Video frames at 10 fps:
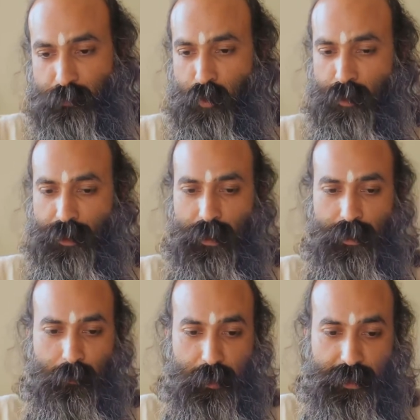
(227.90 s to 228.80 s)
puja,
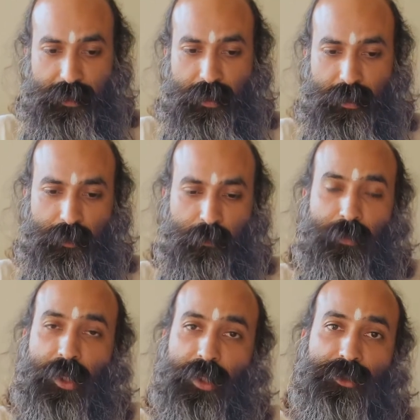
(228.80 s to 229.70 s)
tapasya, to
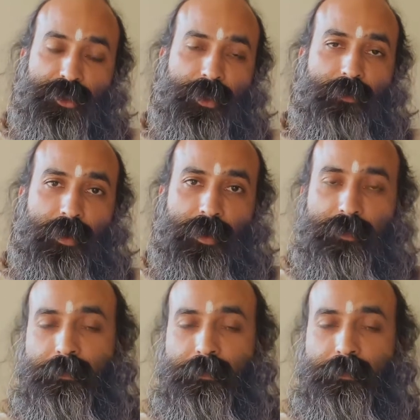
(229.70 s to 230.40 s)
please Shiva.